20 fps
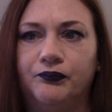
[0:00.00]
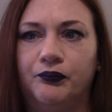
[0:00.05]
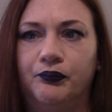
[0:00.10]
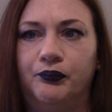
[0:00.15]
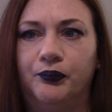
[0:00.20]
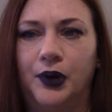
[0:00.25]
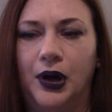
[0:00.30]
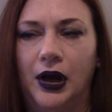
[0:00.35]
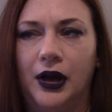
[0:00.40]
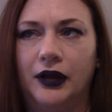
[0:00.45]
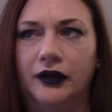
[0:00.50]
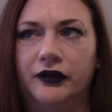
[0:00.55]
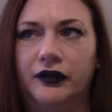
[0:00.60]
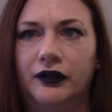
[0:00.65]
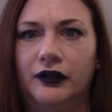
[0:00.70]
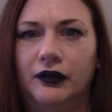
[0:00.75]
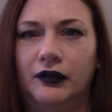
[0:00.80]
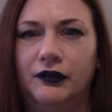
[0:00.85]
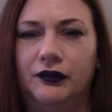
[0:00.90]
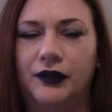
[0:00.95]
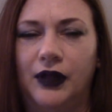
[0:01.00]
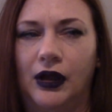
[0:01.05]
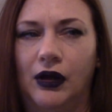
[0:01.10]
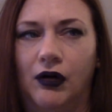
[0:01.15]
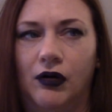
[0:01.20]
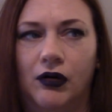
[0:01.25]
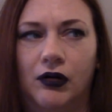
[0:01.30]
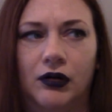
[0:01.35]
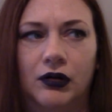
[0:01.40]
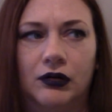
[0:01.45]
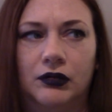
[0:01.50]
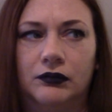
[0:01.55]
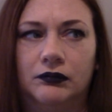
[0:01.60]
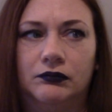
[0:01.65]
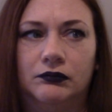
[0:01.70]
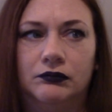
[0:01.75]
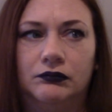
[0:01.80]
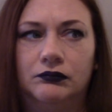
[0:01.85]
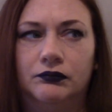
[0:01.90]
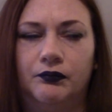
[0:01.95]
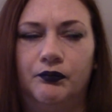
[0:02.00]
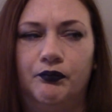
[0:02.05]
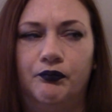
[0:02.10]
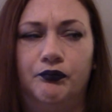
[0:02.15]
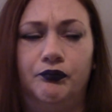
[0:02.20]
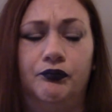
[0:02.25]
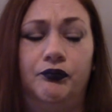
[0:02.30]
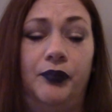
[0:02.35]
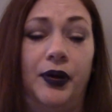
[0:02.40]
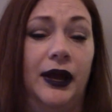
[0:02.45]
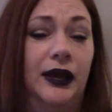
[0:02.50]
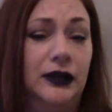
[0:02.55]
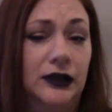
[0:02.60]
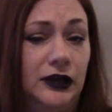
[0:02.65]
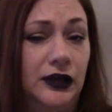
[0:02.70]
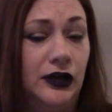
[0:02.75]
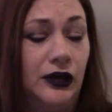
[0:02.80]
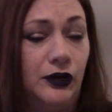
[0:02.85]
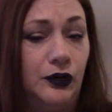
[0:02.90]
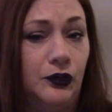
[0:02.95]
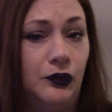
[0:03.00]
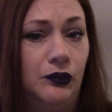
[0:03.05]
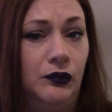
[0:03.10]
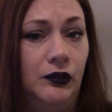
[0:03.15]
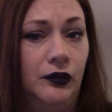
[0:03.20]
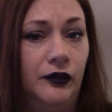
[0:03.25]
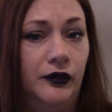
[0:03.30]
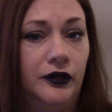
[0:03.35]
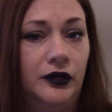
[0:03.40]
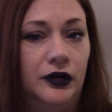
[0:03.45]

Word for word: but they are paleo.